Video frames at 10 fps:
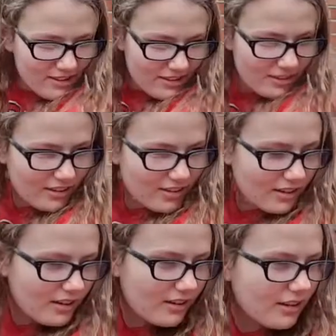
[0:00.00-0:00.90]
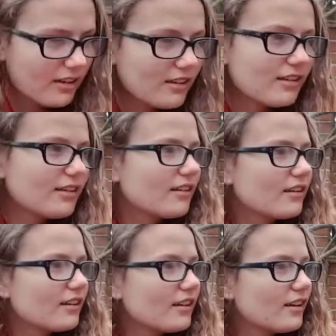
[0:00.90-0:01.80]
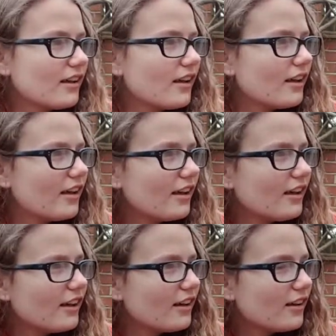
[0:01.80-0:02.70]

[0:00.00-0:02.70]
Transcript: (silent)